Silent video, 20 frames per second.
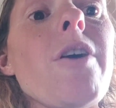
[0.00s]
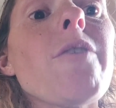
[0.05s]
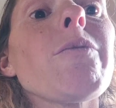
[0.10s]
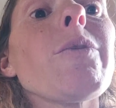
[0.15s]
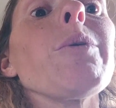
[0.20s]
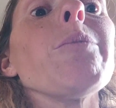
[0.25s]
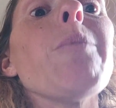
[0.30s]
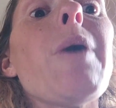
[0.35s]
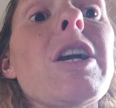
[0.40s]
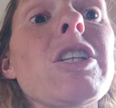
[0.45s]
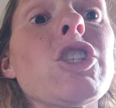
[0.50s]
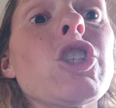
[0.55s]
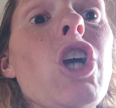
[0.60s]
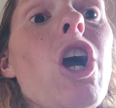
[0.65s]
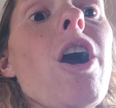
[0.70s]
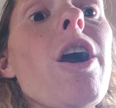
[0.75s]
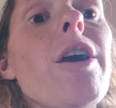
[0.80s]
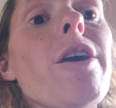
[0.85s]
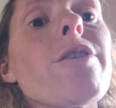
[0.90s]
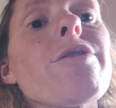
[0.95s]
my
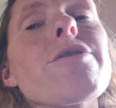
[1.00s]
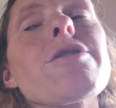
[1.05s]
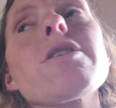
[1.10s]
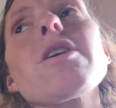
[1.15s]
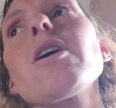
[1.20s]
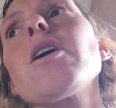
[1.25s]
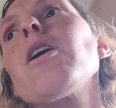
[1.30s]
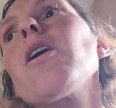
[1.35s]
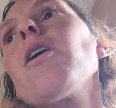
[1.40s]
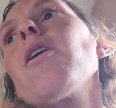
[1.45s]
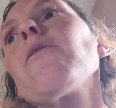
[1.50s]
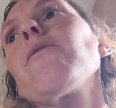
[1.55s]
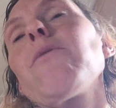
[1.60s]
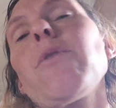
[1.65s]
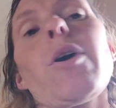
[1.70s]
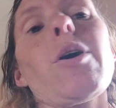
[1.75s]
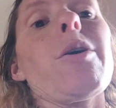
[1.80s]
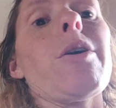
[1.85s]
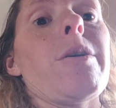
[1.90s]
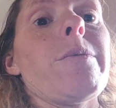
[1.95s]
jars
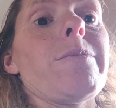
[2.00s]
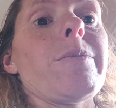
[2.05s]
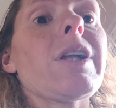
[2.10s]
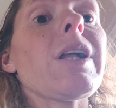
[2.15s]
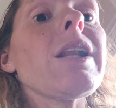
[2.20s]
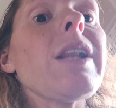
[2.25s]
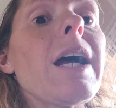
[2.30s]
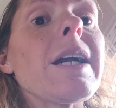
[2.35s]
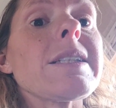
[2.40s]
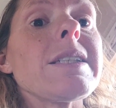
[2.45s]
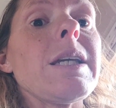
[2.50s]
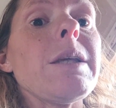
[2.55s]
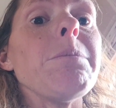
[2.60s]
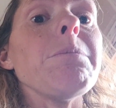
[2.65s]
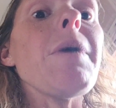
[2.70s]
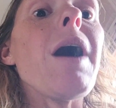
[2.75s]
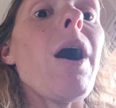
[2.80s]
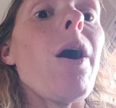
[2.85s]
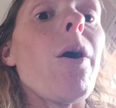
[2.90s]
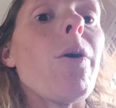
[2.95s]
from collecting
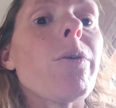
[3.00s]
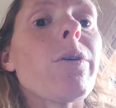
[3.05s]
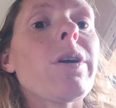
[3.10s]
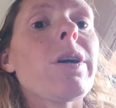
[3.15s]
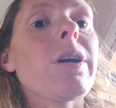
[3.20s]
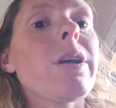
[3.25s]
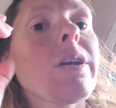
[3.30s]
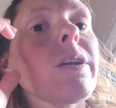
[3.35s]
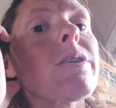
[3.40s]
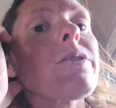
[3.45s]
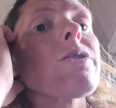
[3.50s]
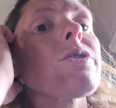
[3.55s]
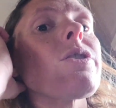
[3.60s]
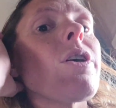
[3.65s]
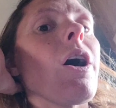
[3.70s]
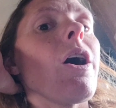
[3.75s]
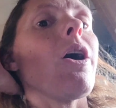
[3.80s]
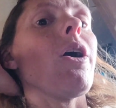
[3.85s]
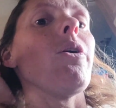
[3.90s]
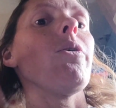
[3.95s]
milk.
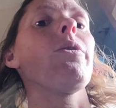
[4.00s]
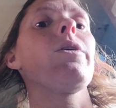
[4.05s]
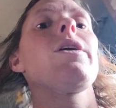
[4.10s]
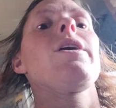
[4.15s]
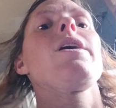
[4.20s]
So